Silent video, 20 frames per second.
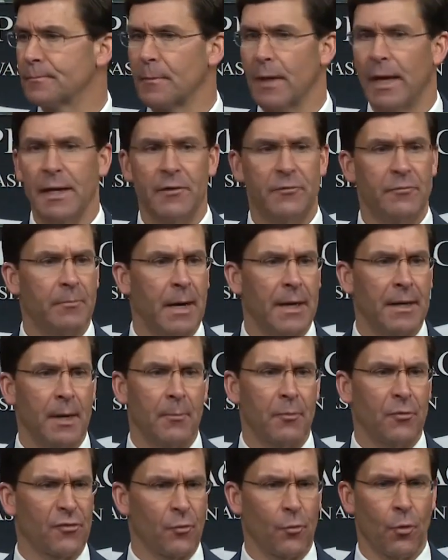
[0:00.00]
And if my
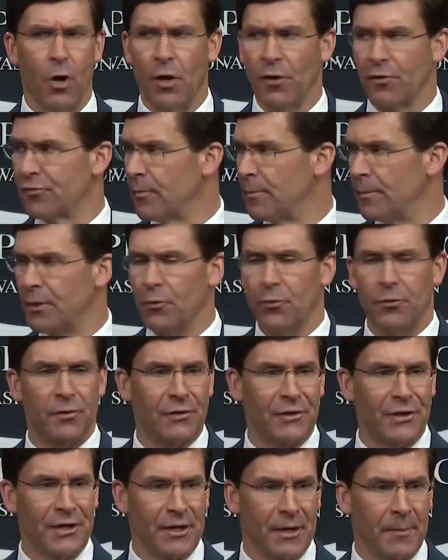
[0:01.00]
numbers are wrong, somebody will
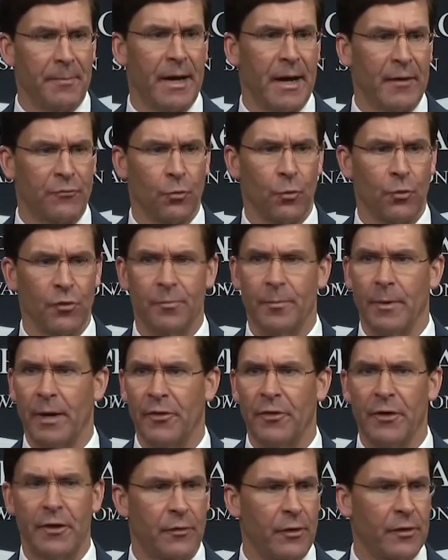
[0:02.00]
clean it up afterwards. But
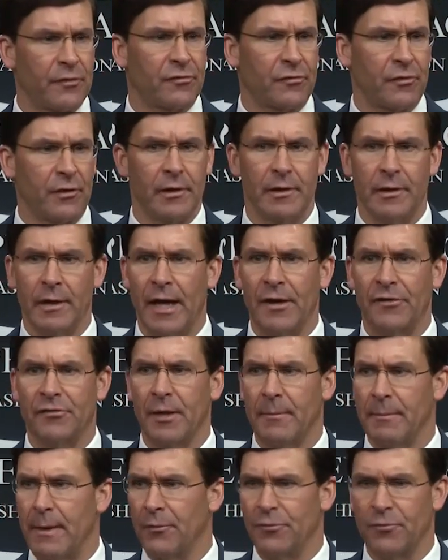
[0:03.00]
I think that's the
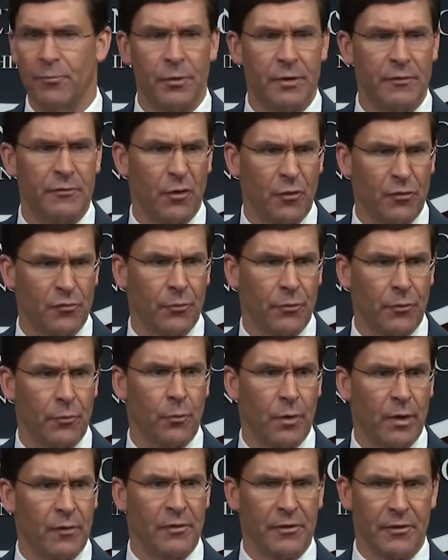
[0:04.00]
last time I was briefed, those were the,
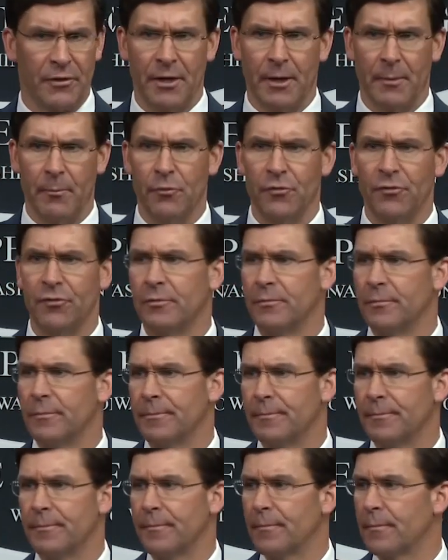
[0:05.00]
roughly the numbers.
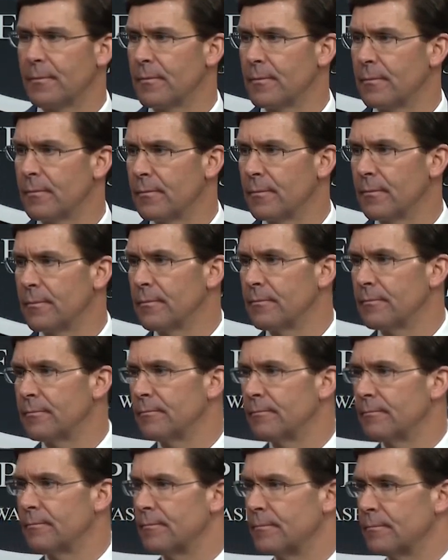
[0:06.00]
Go to
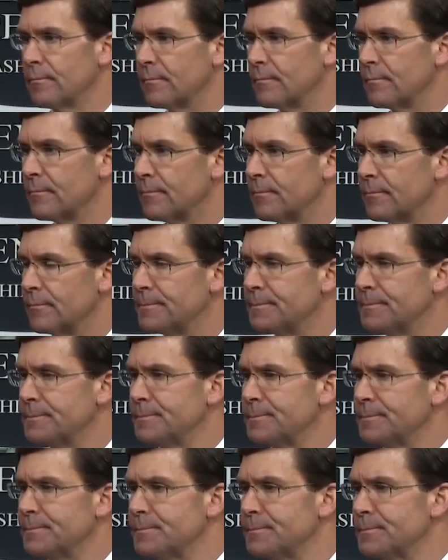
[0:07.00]
Courtney. Uh, I
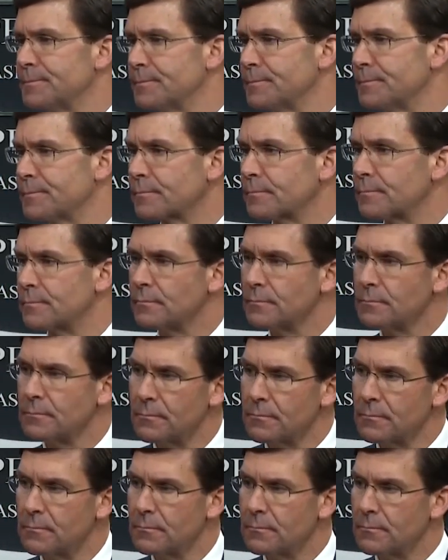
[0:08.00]
just want to be clear on the
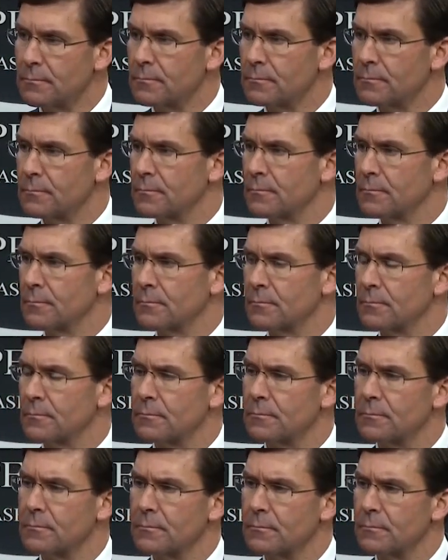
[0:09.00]
field hospitals. So
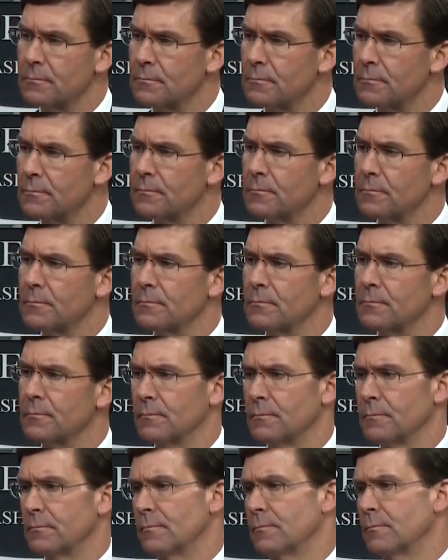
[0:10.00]
the ones going to
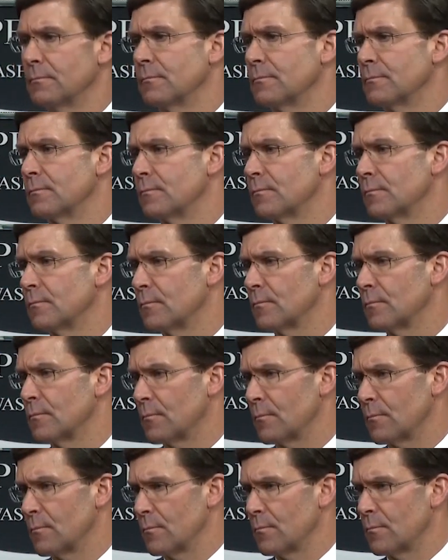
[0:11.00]
Seattle and New York City, you
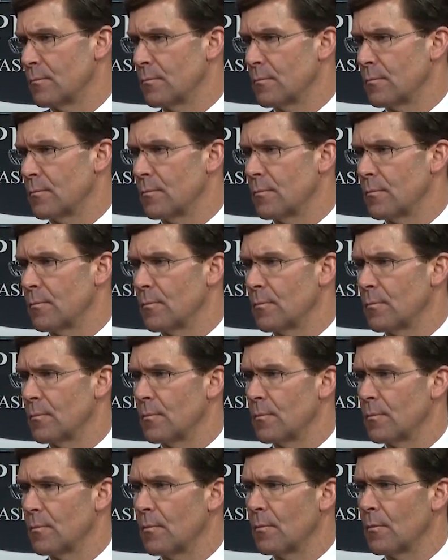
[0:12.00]
expect those to move out this
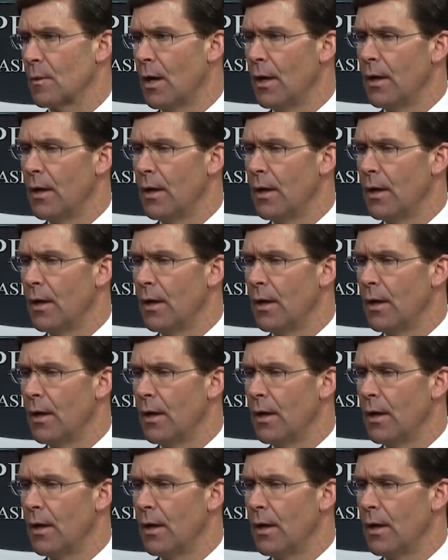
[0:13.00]
week?